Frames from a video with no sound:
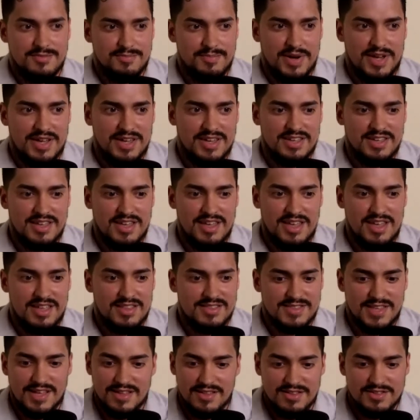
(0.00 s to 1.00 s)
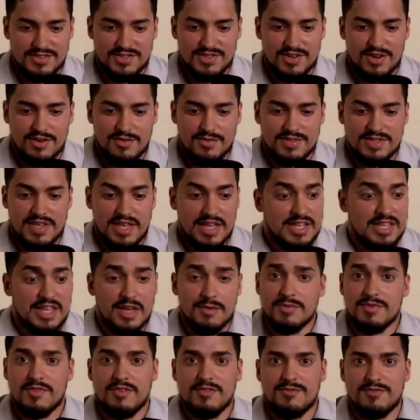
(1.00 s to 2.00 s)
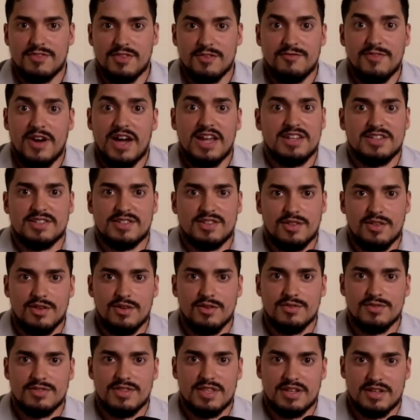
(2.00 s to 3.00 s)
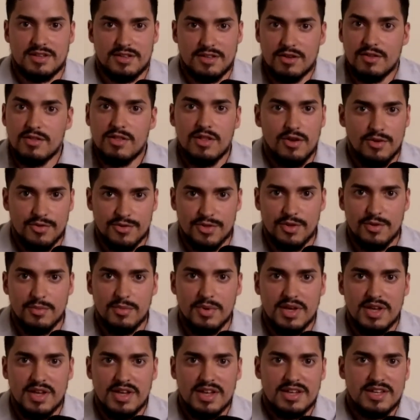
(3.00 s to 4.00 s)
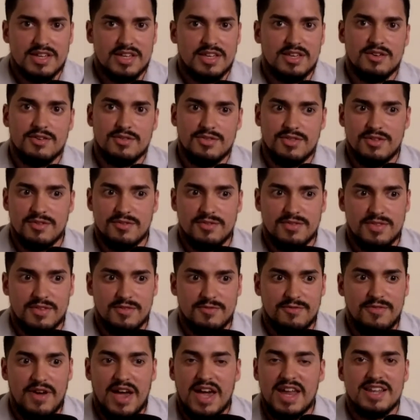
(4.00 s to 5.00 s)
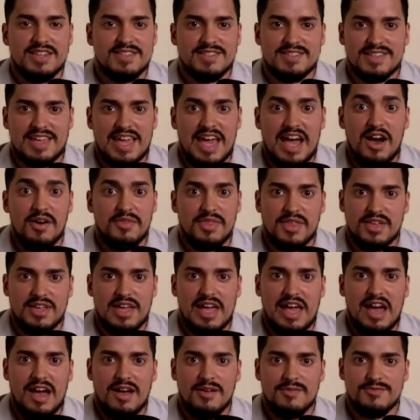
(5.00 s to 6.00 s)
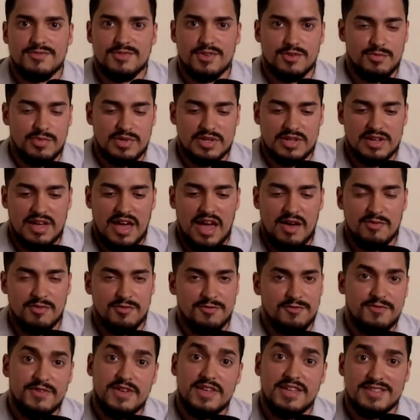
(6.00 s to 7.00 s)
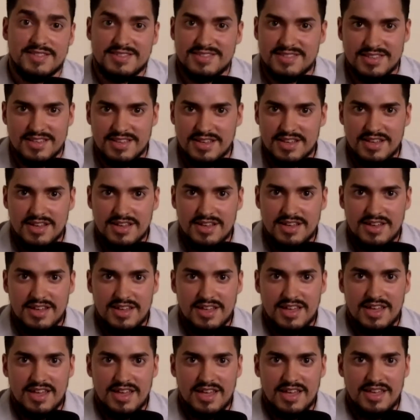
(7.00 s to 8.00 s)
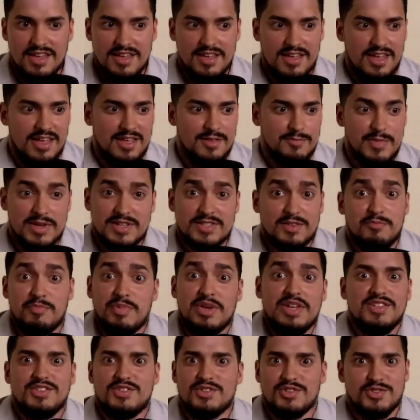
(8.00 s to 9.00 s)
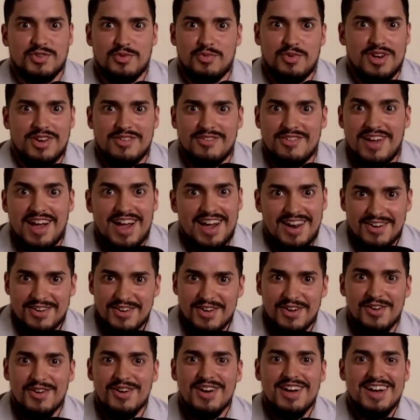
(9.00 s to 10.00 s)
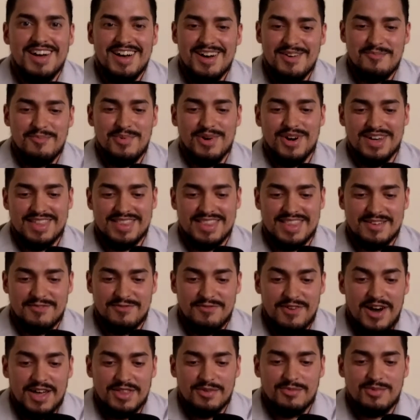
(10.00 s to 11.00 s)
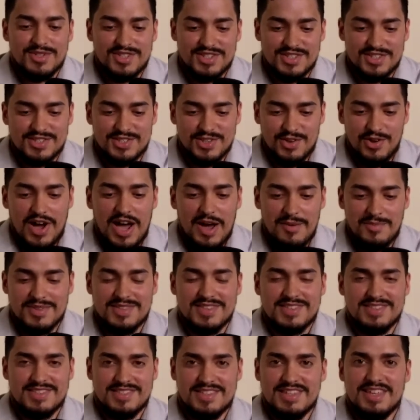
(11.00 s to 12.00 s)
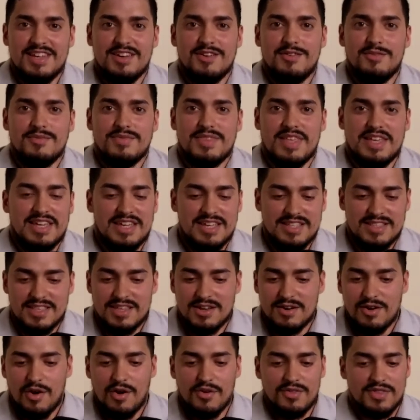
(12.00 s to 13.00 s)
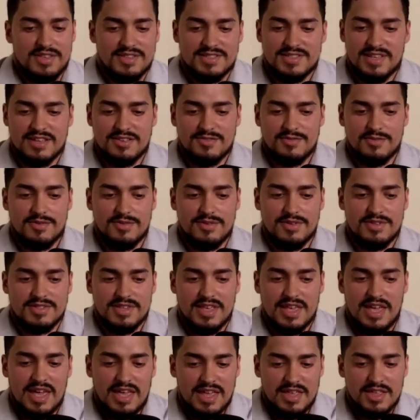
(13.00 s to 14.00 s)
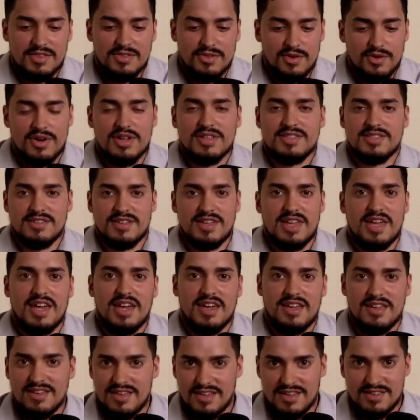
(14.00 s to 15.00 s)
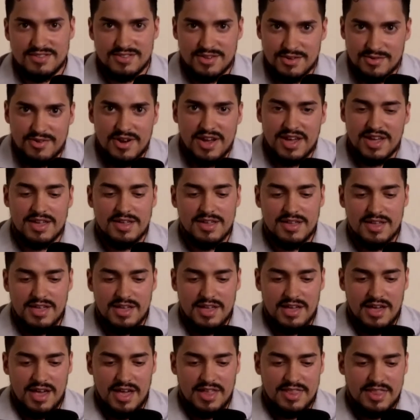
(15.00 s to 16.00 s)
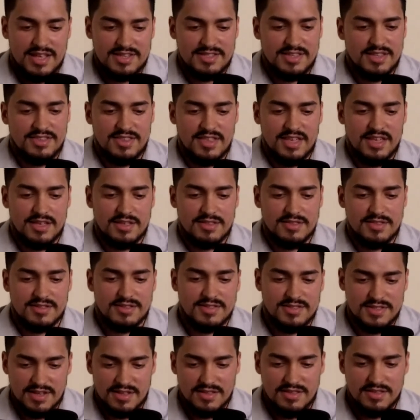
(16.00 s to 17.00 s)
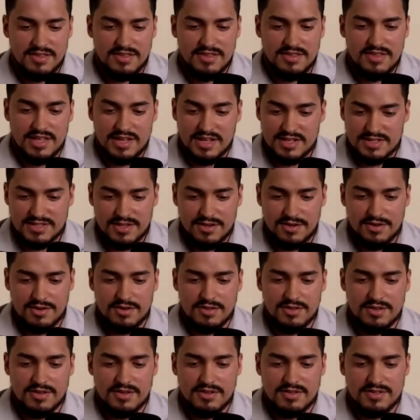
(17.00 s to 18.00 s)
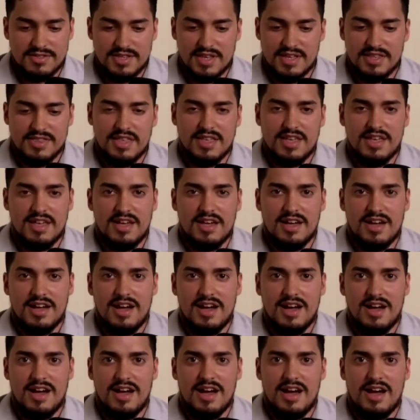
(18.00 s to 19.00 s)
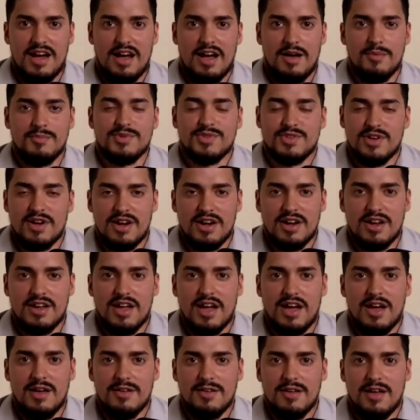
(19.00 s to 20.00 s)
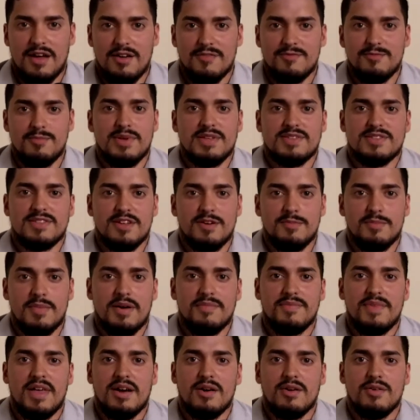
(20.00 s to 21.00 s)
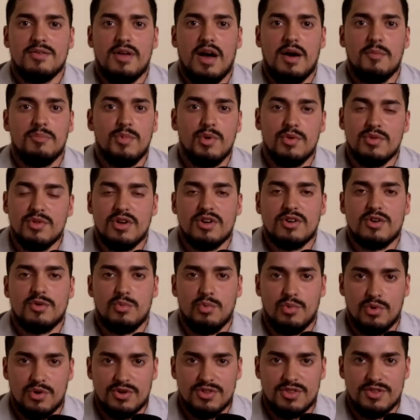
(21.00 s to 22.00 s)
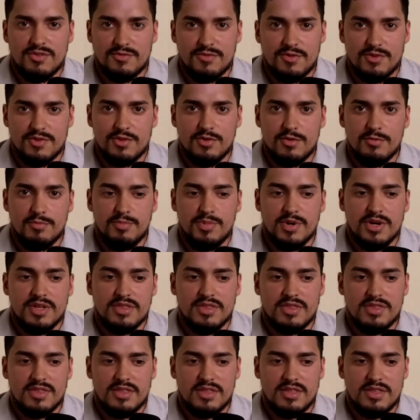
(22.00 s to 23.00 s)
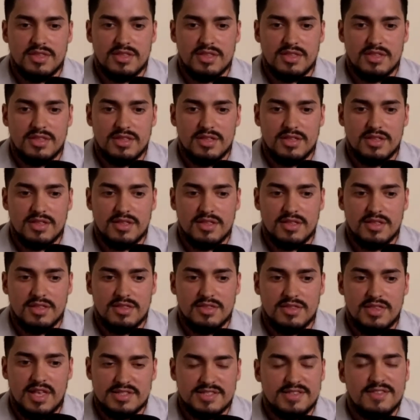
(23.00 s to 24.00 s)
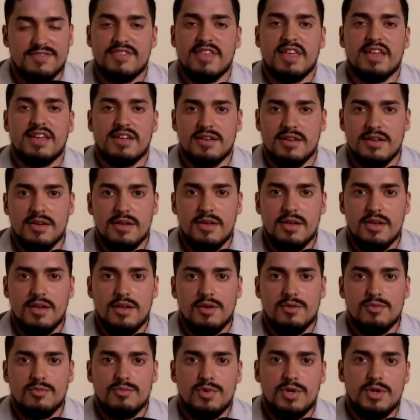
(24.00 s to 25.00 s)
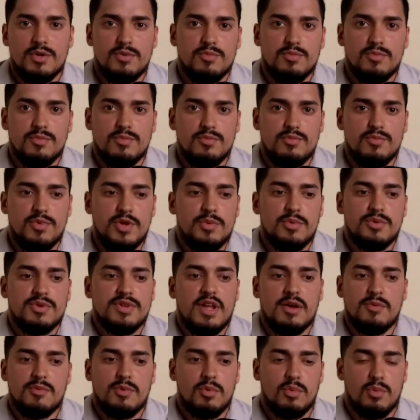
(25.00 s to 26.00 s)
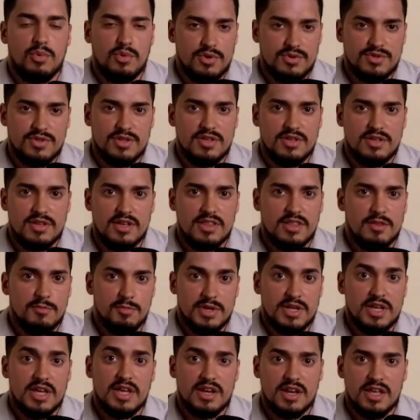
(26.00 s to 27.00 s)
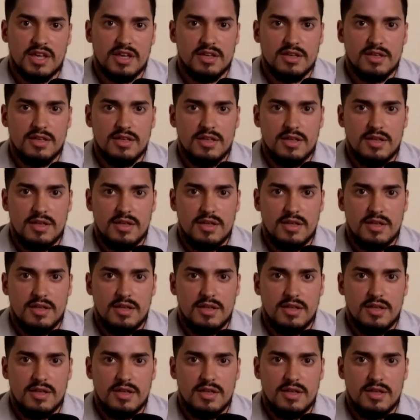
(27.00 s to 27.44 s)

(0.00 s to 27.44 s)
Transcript: by telling servants, Hey, give him the, the finest clothes, like, clothe him, kill the, the fattest cow that you have so we could have a feast and make some pinchos or whatever. I don't know. But the father was just so happy to see him that he did all these things for him. He's like, hey, no, it's okay. It's all right. And that's the thing. The son, like I said earlier, said that, I'm sorry, I, I've messed up. I'm not, I'm no longer worthy for you. But that's the thing. We, we were never worthy in the beginning.